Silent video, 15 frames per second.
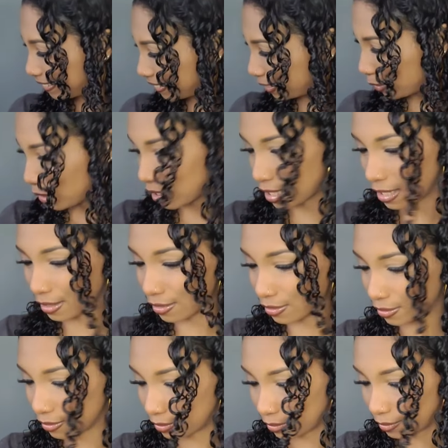What's that?
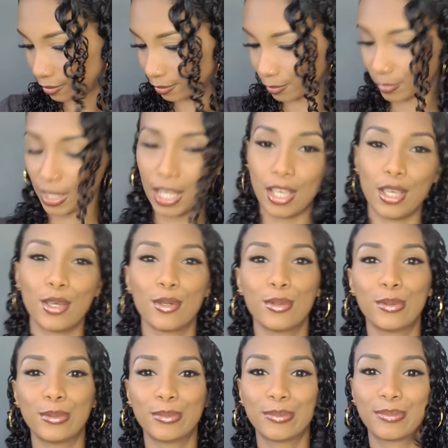Thank
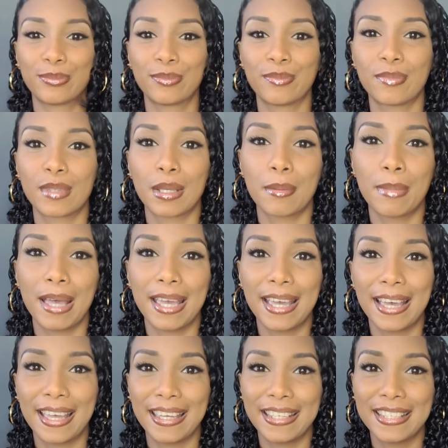you. Bye,
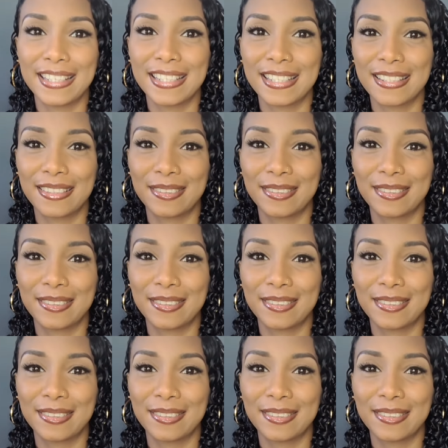guys.